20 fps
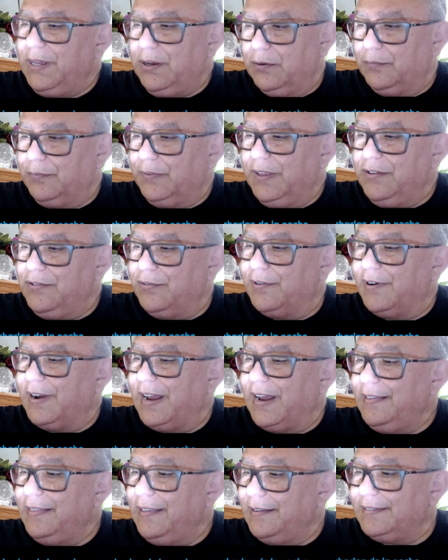the
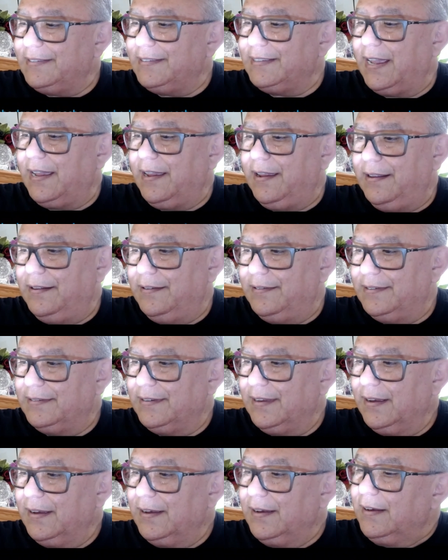United States
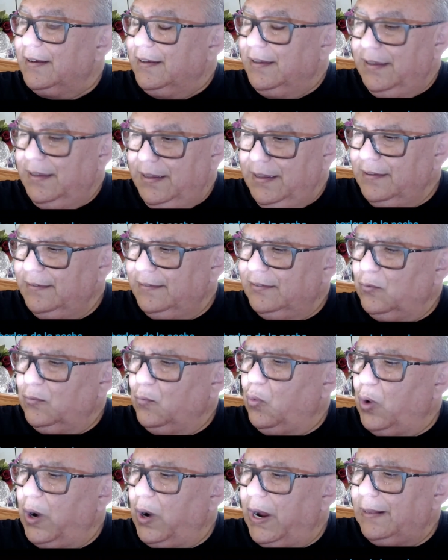is
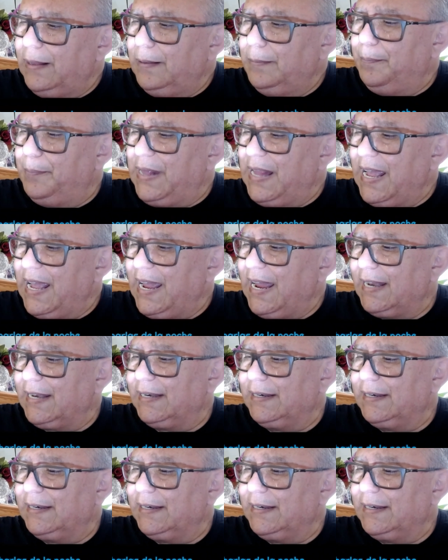well planned